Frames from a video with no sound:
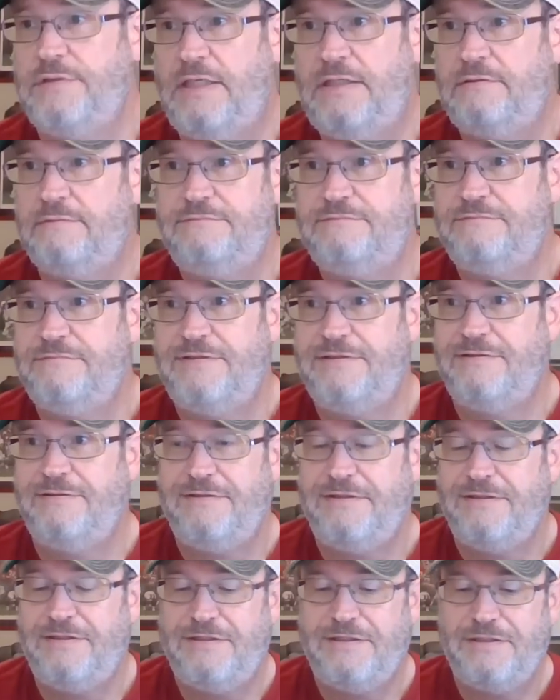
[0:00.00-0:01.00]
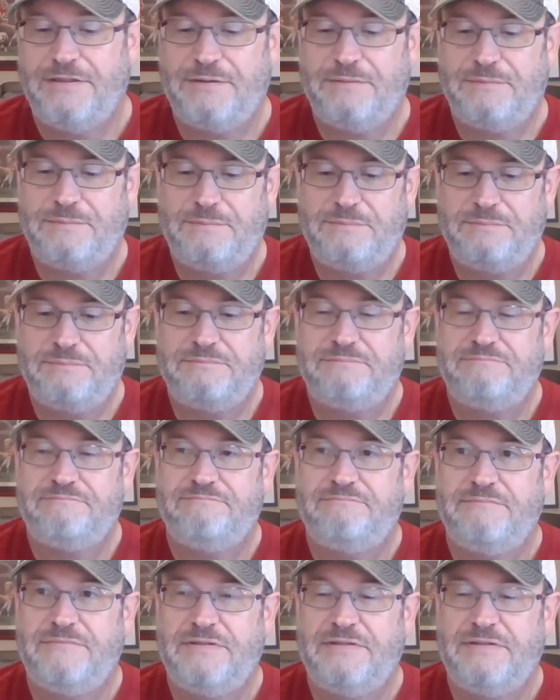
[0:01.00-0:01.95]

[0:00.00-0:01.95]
(silence)